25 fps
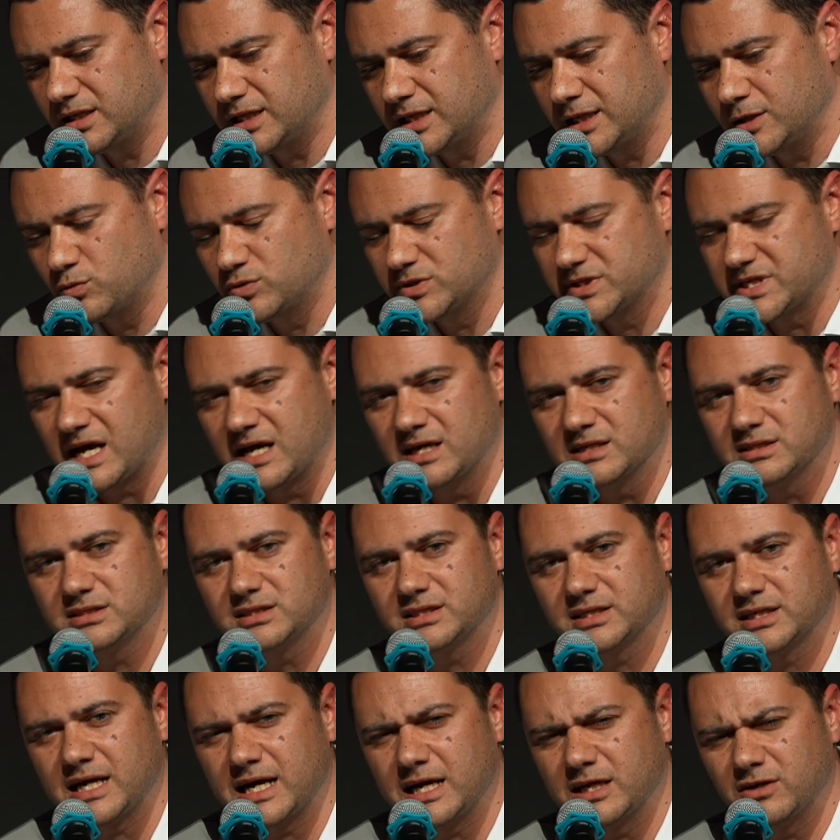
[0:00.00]
he was
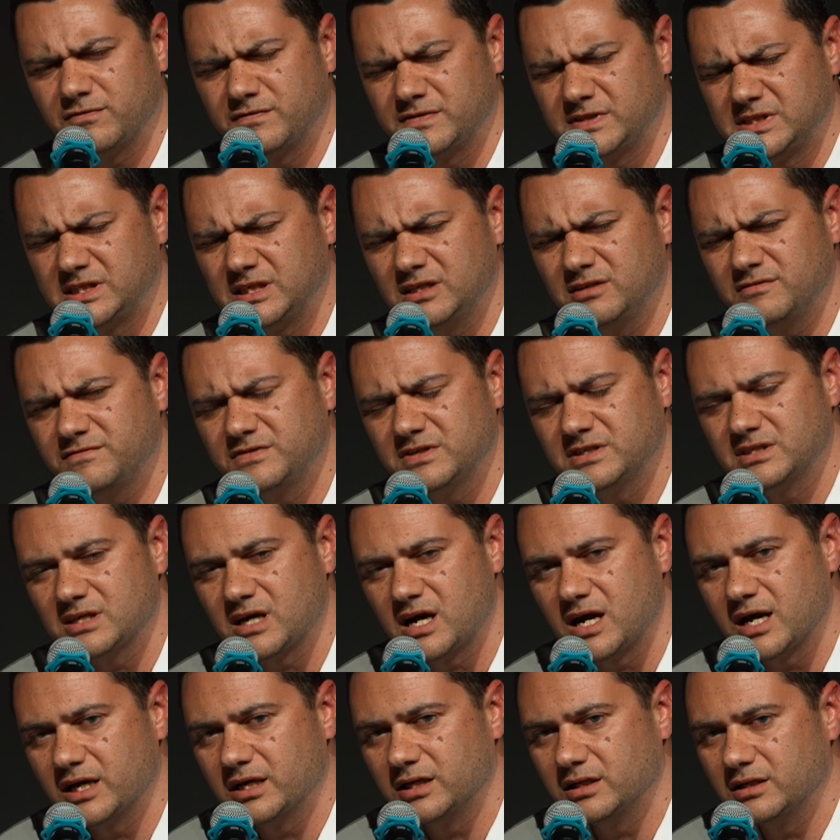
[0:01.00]
asked to kind of
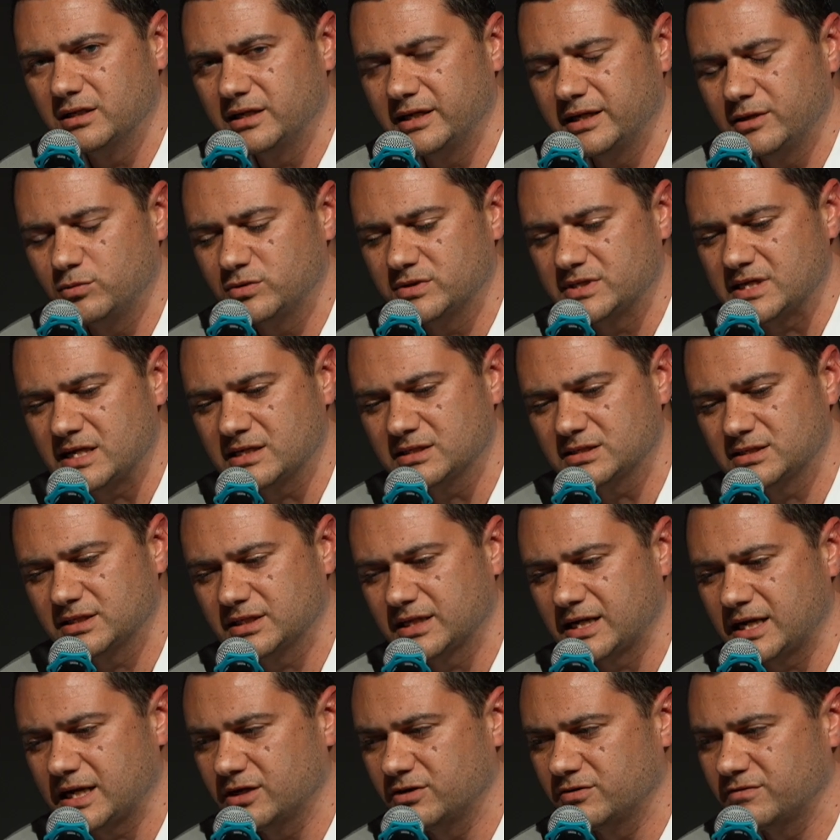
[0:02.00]
synthesize. He was asked
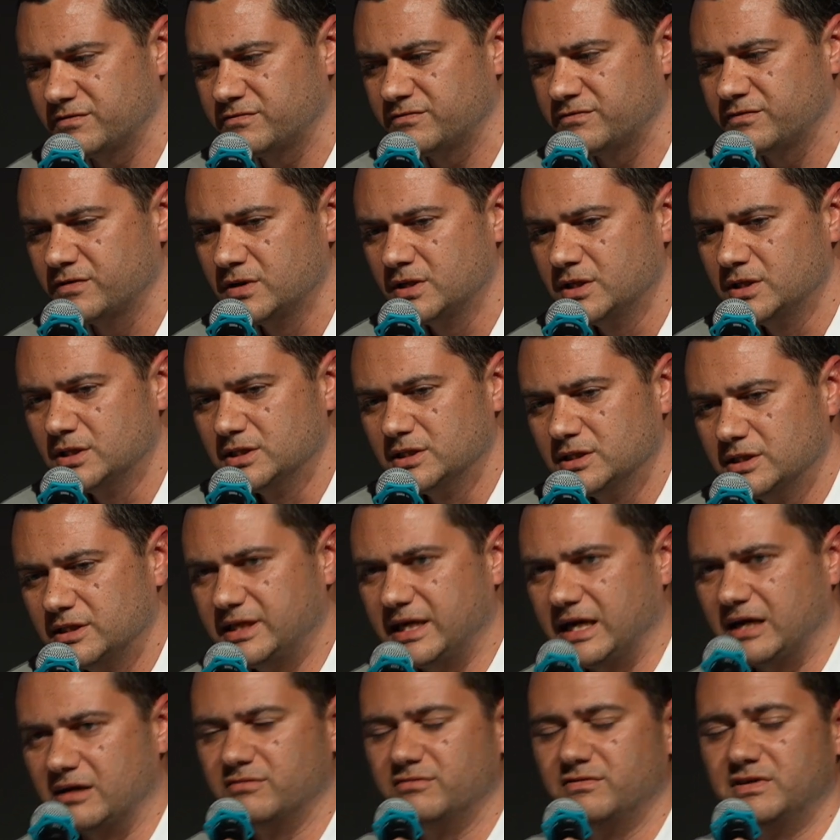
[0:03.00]
to kind of
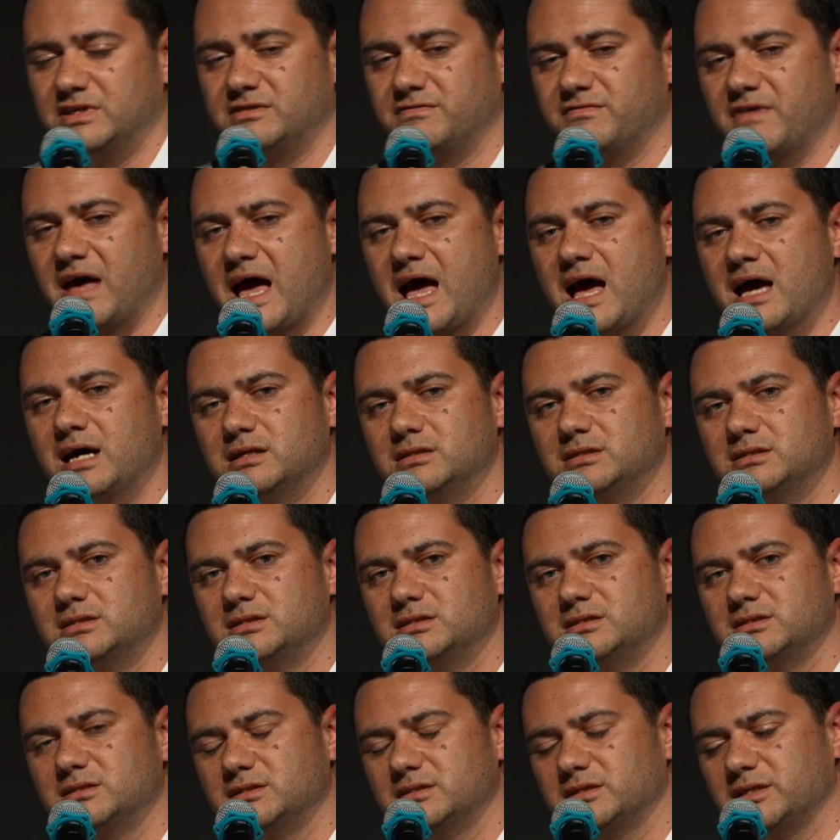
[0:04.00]
there's
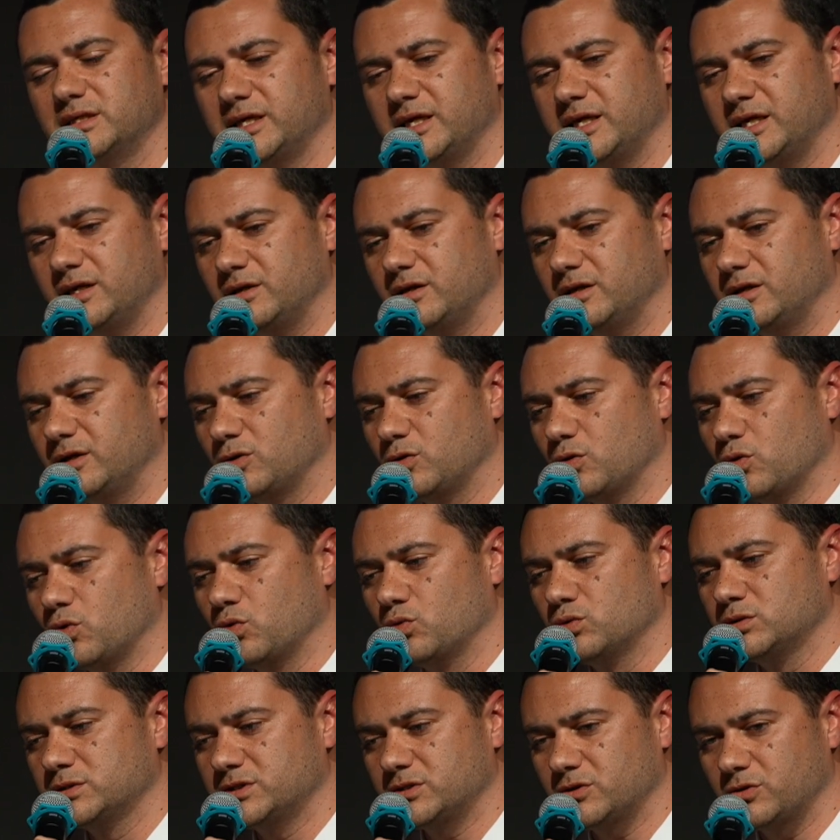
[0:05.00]
that.
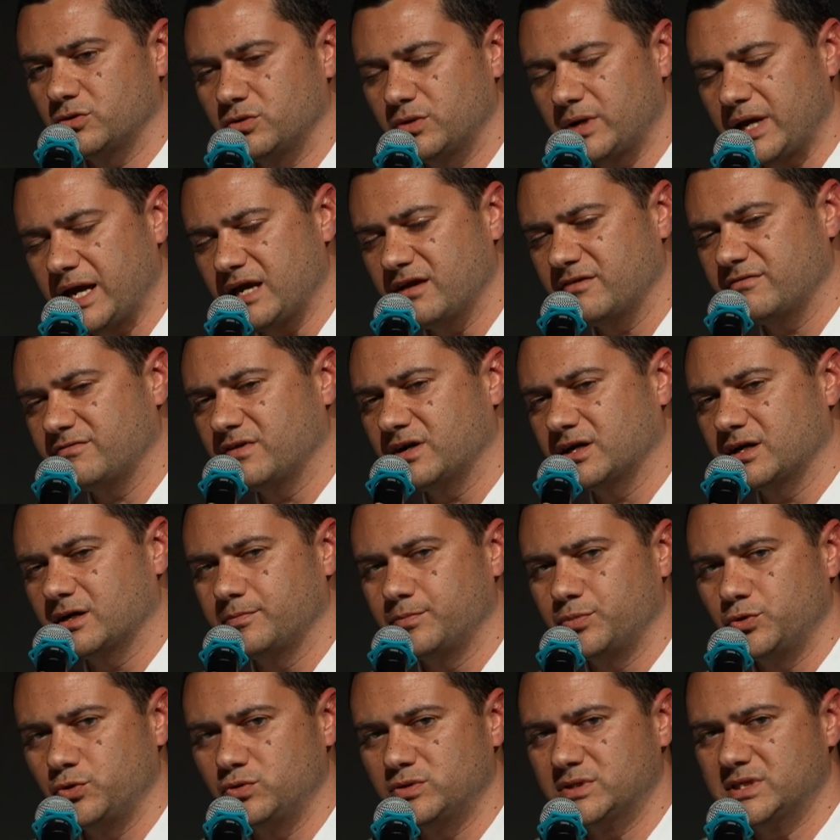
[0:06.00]
Also, He
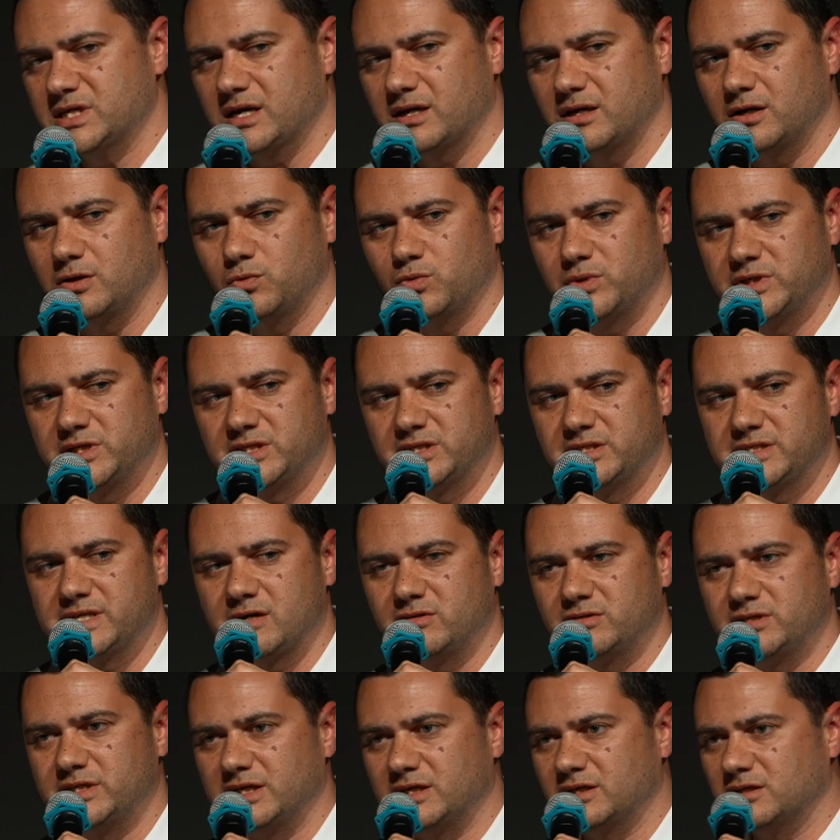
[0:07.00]
Whakaputanga, which is
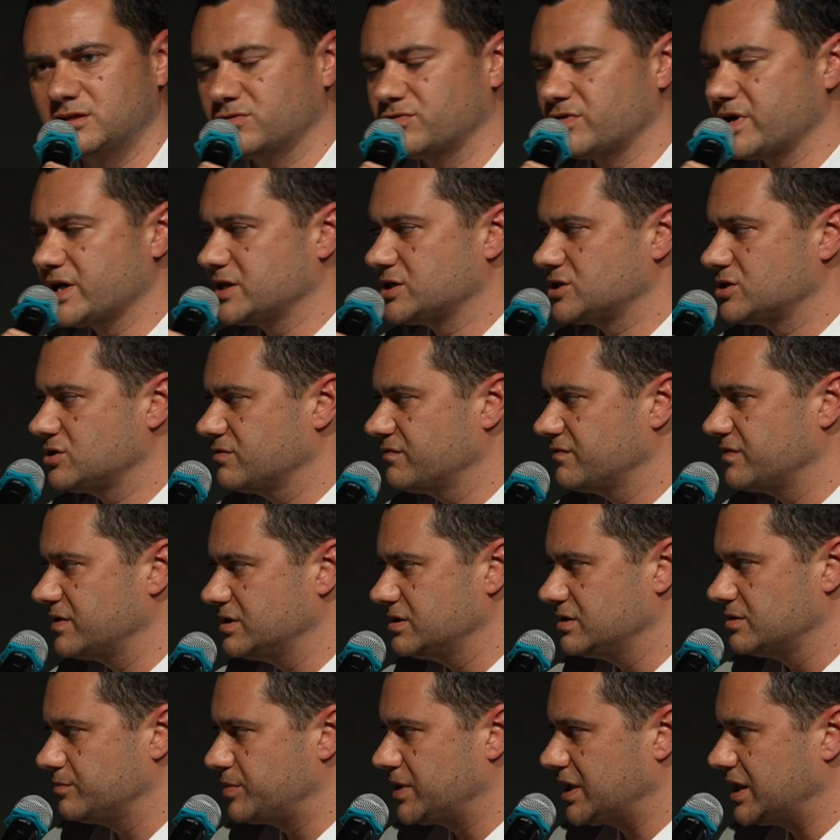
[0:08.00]
our Declaration of
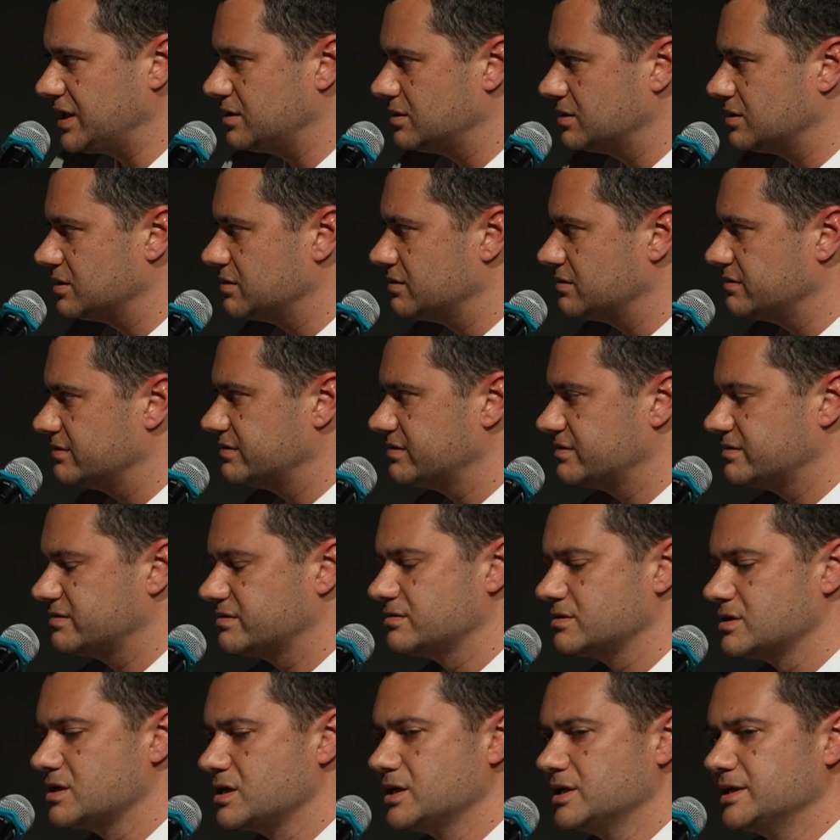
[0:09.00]

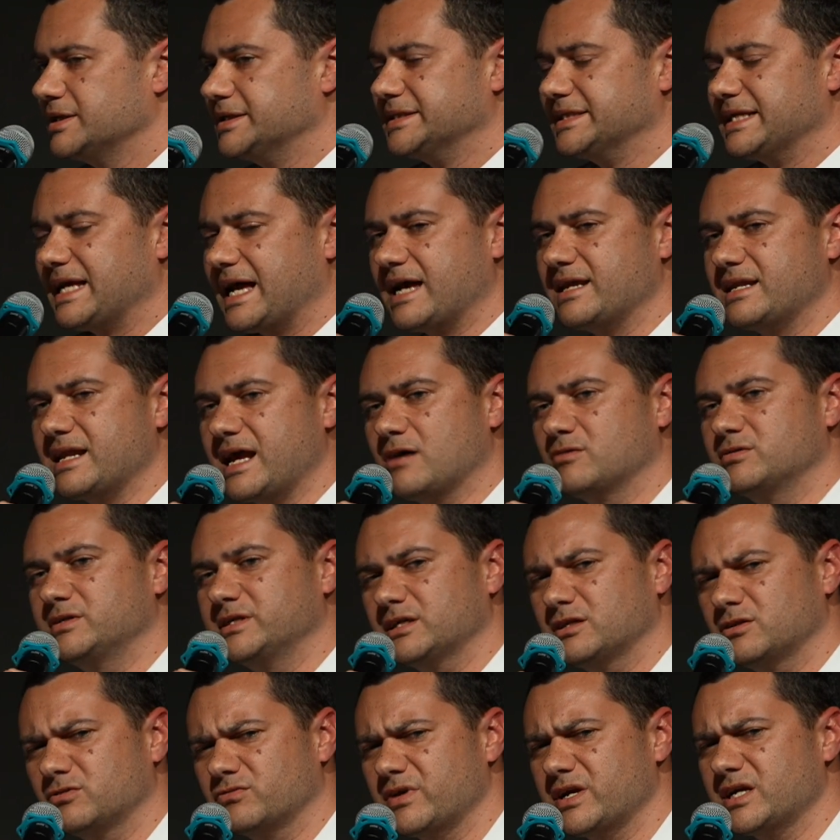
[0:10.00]
Independence. And our
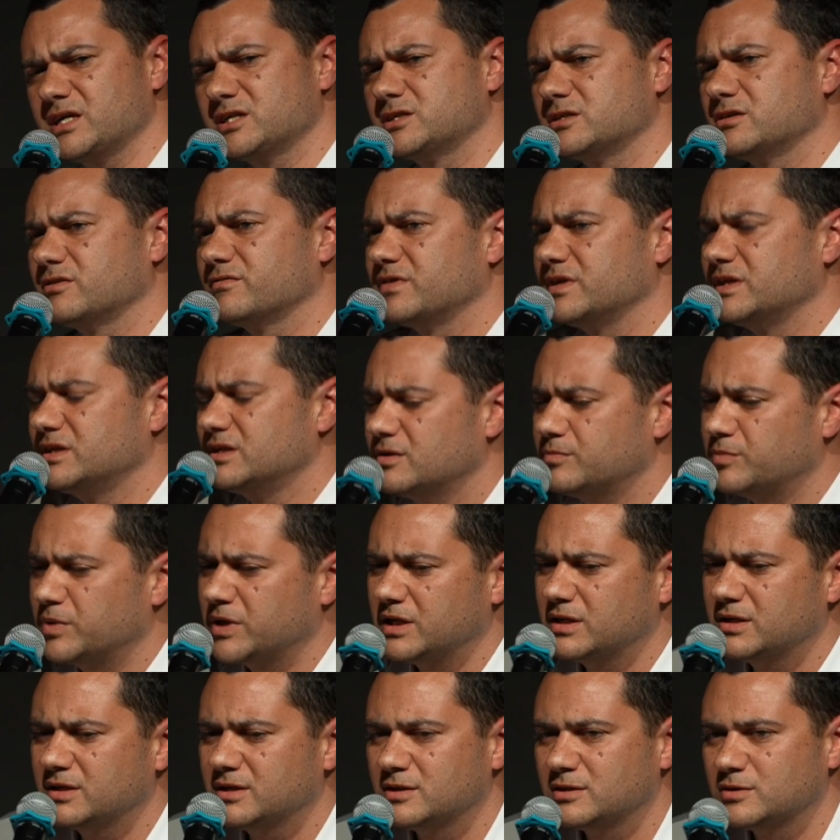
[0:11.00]
Declaration of
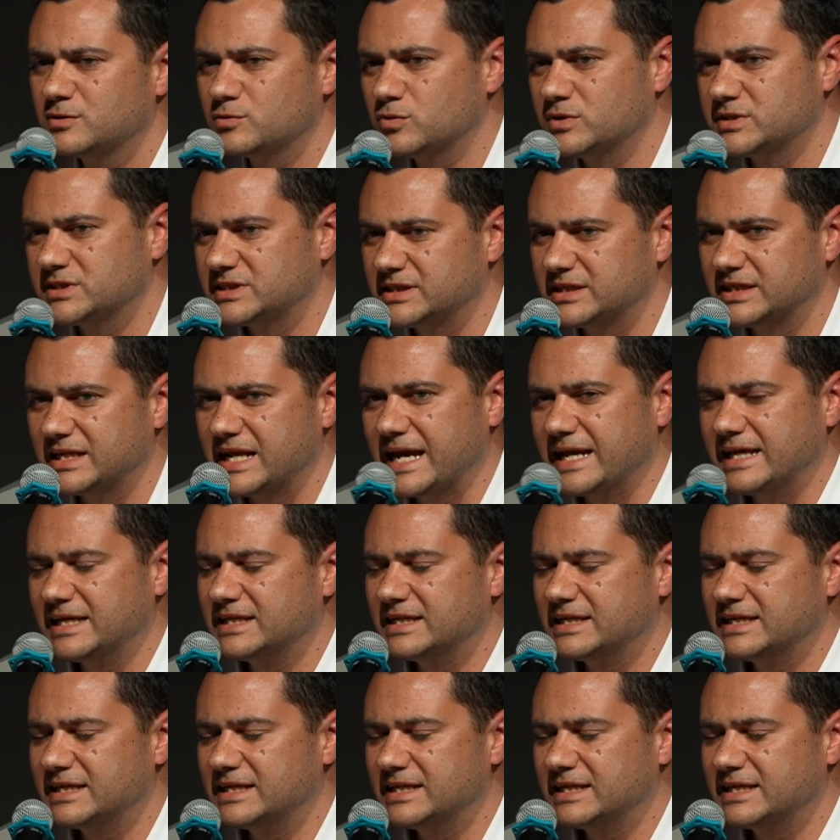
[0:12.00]
Independence was in